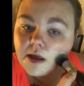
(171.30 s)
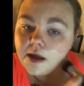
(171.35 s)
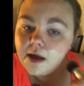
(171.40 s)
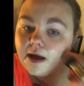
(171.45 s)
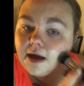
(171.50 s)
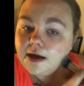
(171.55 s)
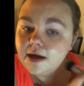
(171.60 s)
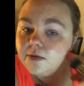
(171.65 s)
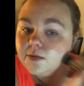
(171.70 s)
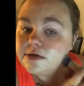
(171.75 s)

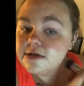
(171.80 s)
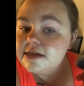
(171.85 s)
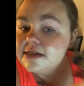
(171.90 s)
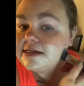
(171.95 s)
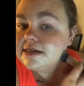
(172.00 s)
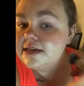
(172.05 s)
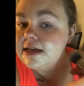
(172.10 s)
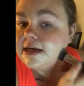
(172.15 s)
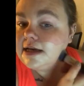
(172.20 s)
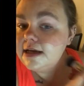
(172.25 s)
I was
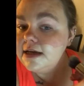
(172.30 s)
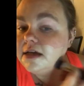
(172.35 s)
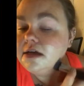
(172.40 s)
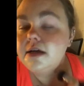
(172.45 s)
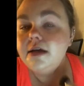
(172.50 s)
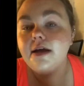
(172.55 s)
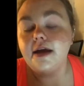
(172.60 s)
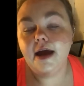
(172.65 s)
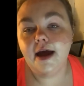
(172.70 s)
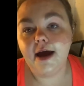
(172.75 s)
sitting
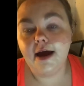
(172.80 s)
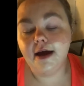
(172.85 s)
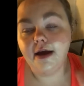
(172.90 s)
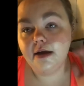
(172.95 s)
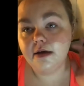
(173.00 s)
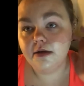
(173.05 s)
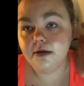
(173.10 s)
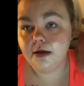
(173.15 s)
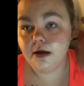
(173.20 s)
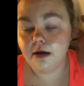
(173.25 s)

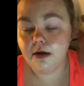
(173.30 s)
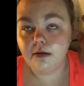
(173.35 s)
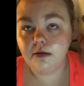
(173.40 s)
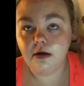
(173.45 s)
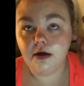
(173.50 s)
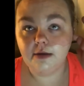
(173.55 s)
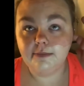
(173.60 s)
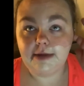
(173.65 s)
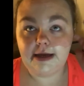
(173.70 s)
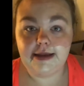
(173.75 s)
on
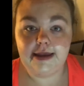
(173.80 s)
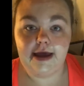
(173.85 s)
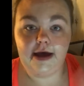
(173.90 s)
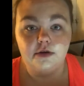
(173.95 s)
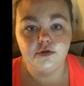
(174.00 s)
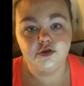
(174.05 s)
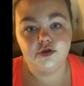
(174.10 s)
my couch.